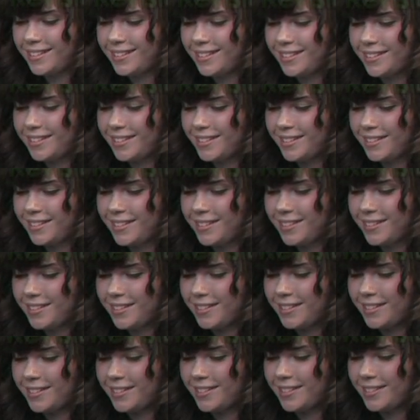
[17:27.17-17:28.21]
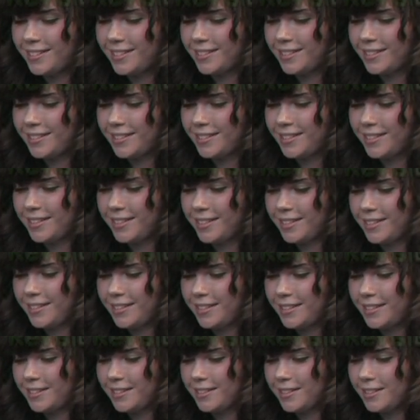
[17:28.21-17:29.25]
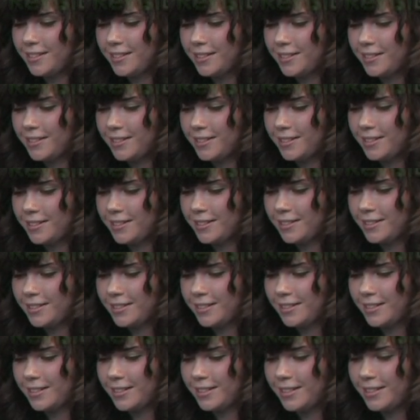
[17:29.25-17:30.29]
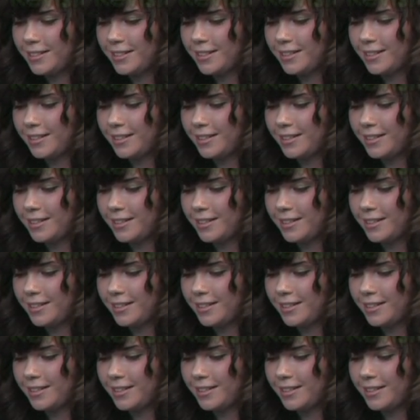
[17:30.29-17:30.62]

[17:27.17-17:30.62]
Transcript: [no speech]